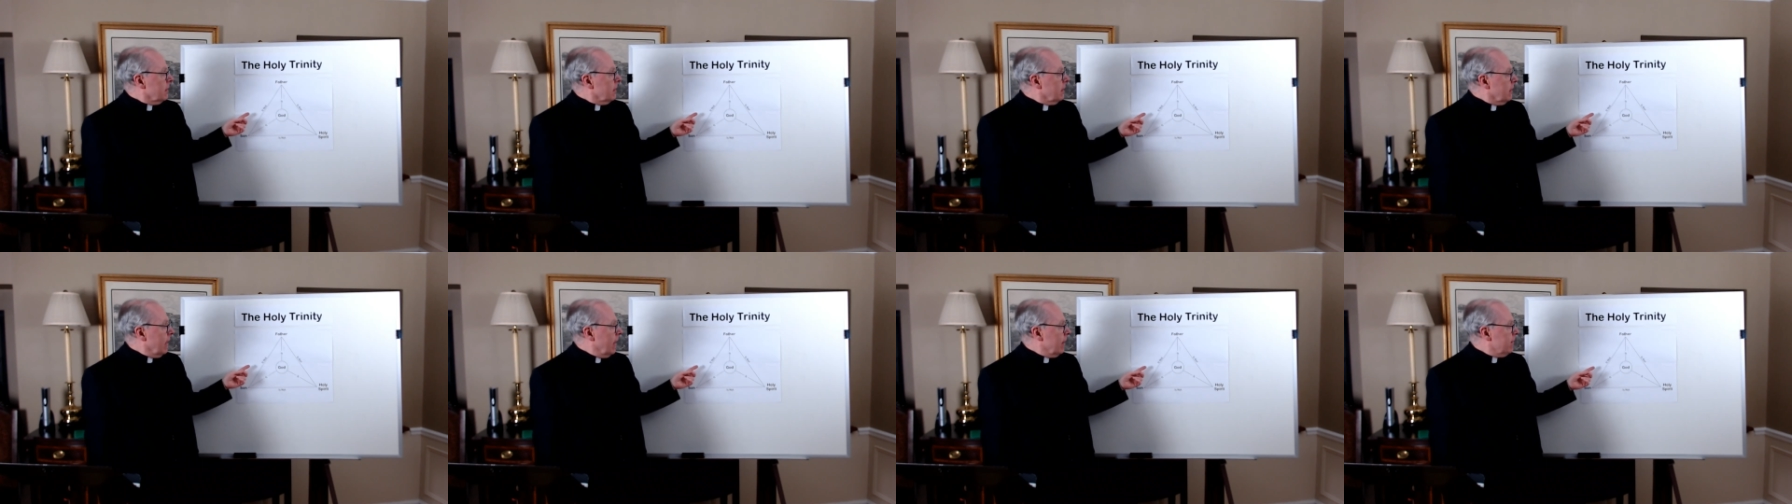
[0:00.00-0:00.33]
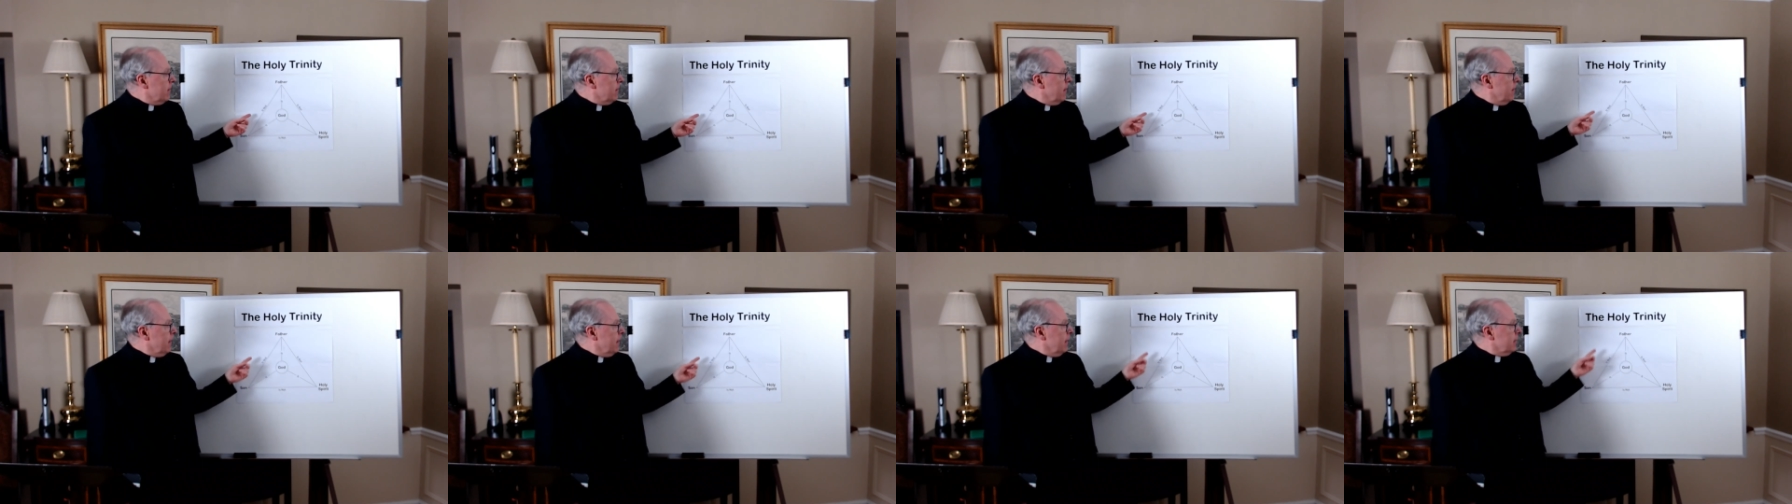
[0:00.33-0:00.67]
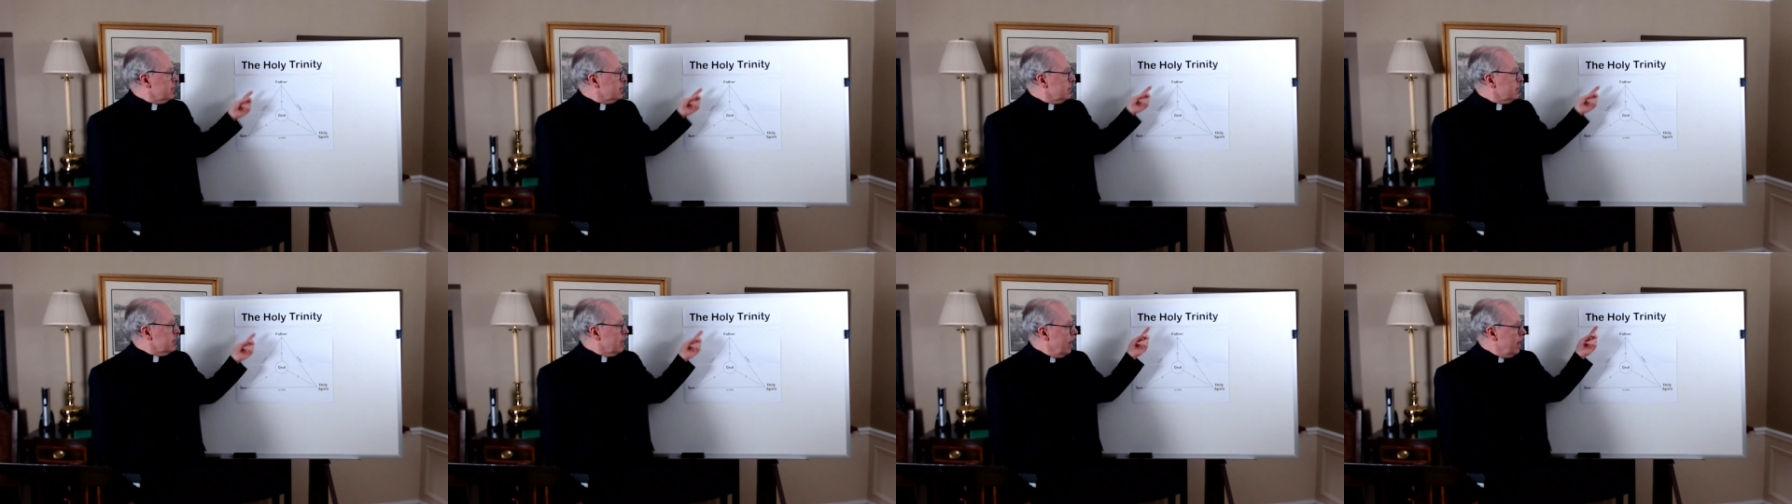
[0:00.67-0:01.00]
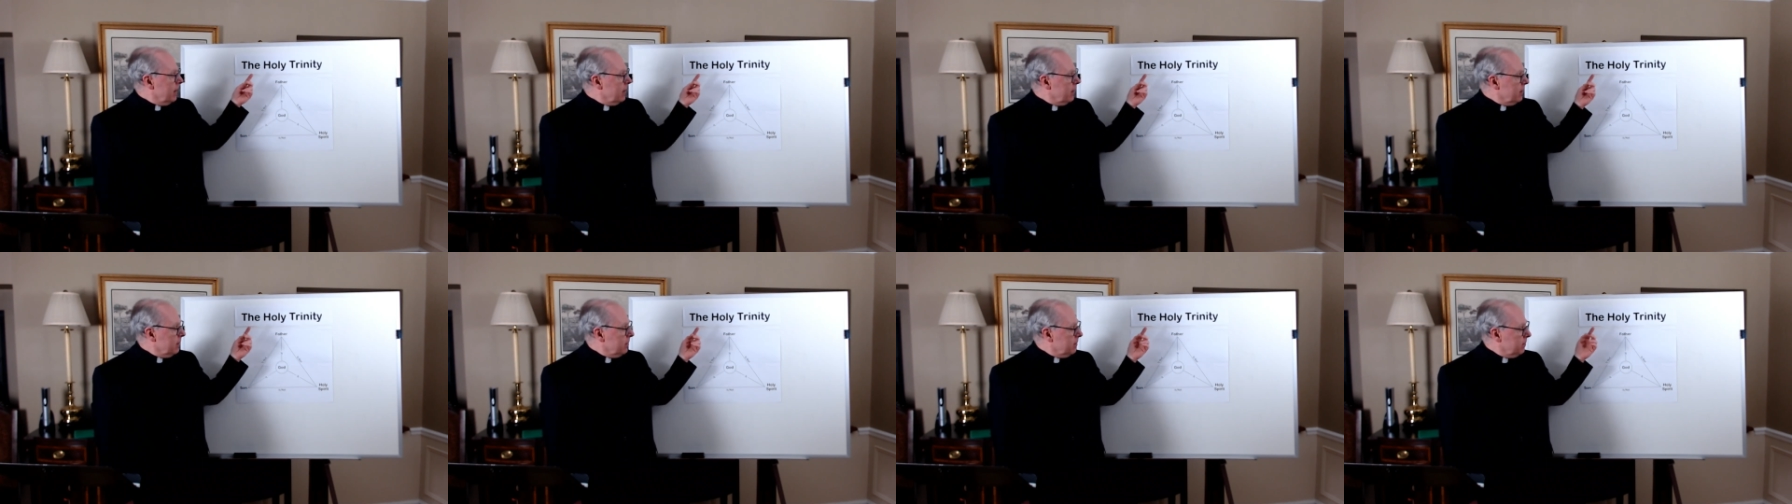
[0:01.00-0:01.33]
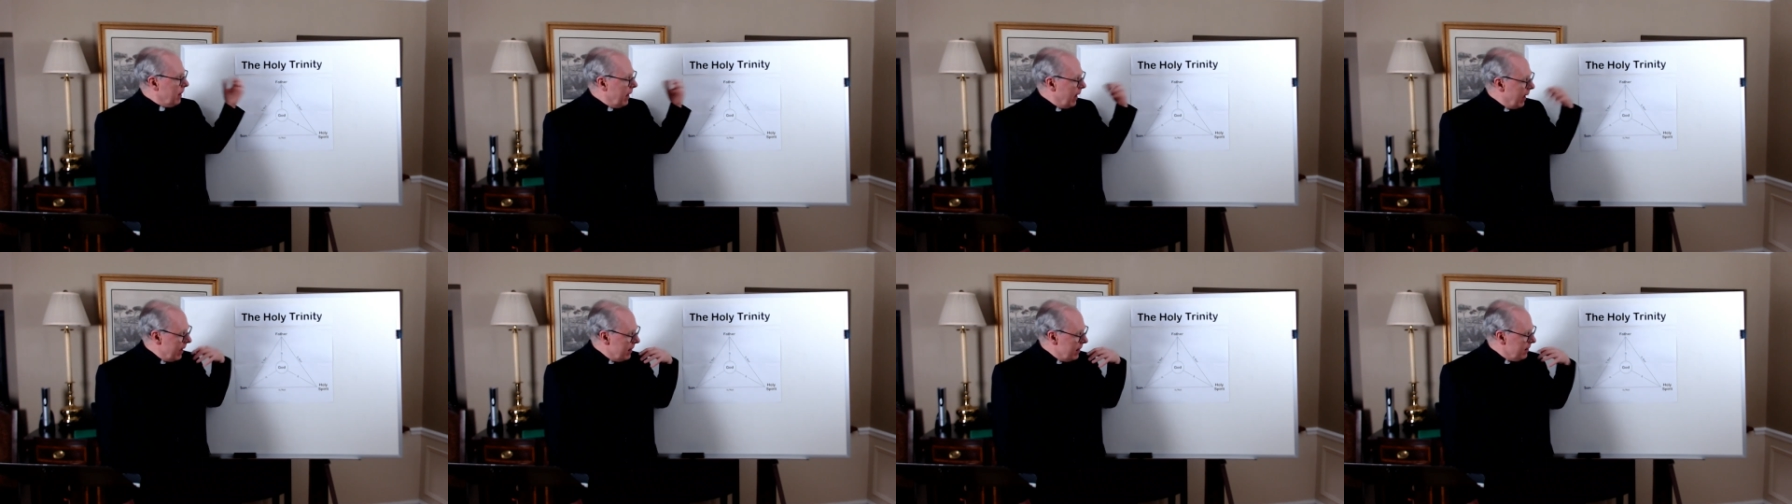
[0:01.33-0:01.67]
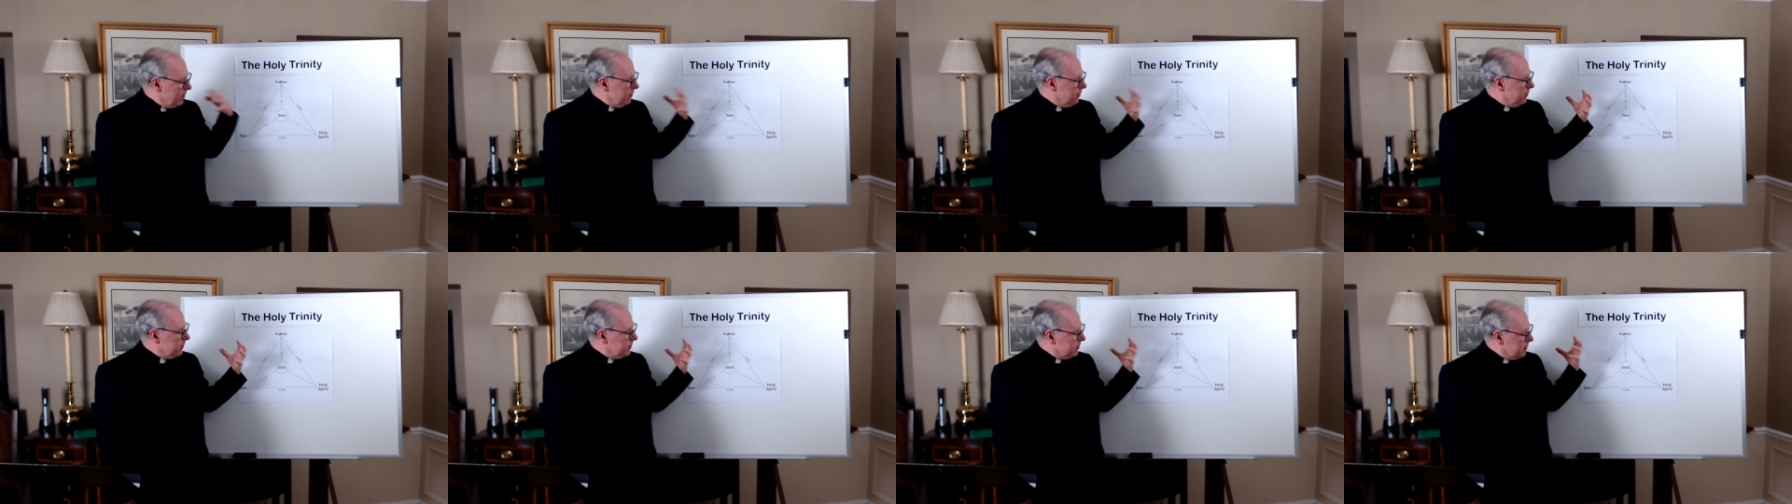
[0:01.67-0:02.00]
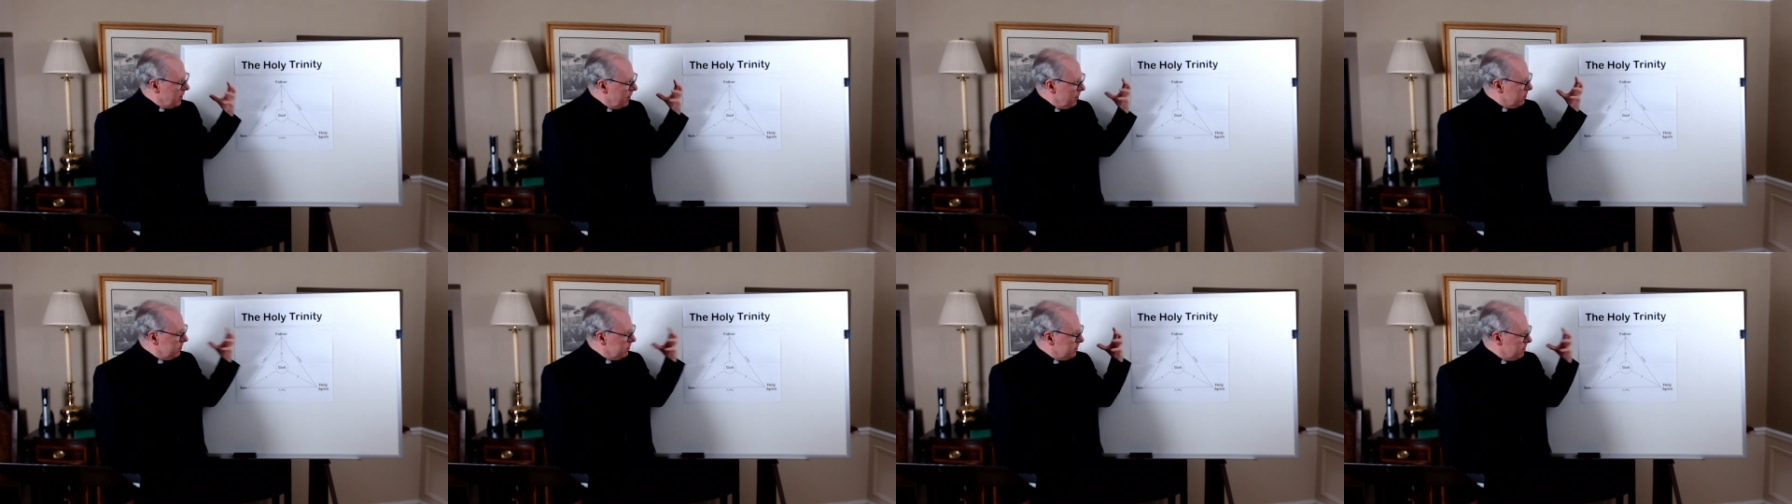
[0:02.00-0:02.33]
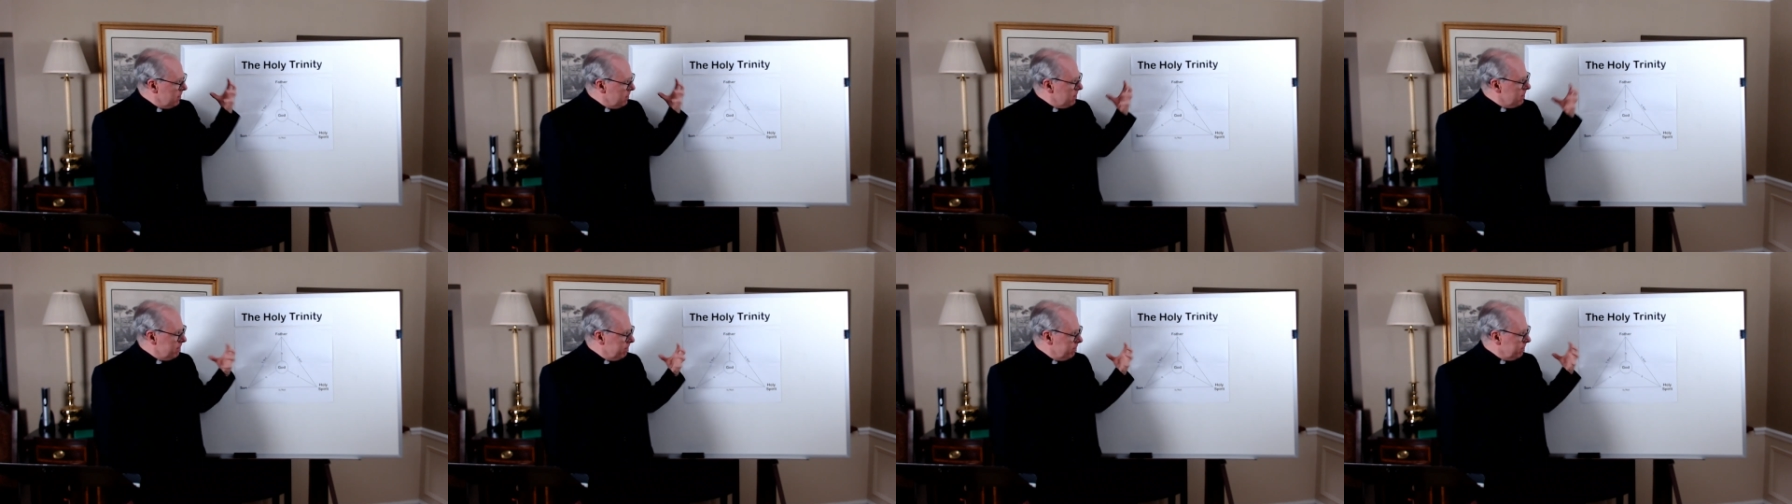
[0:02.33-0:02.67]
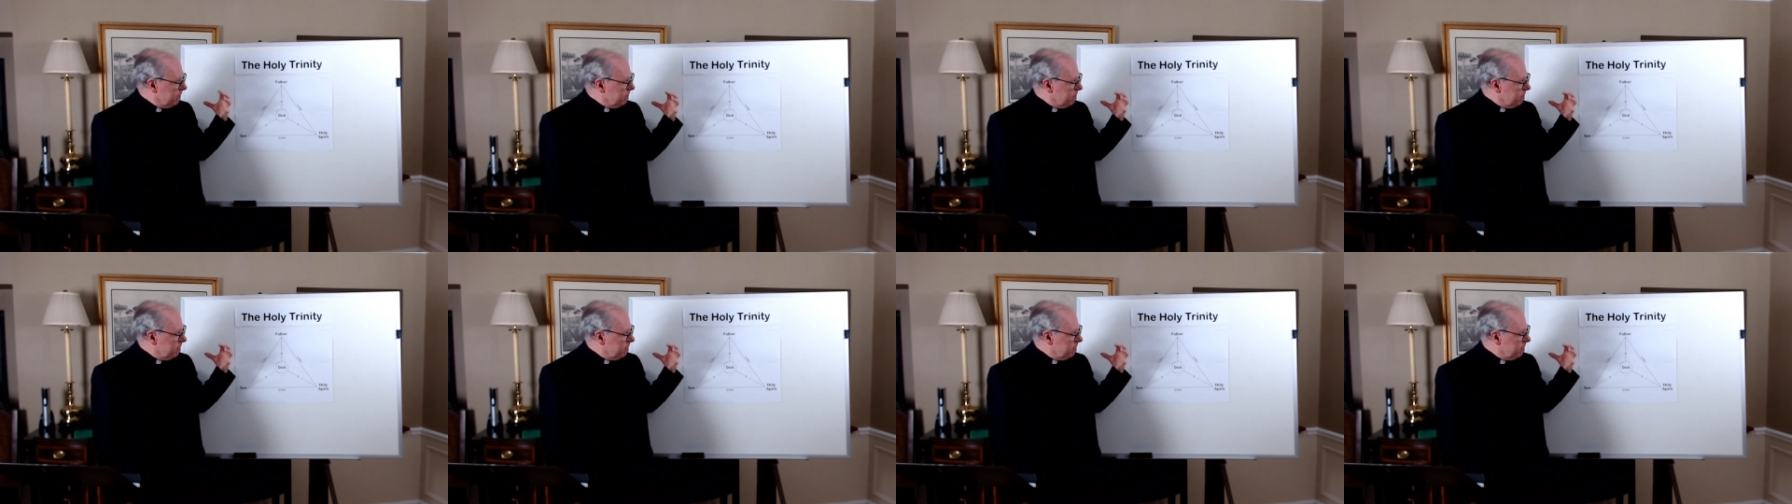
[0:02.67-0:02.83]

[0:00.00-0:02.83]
And then they decided out of some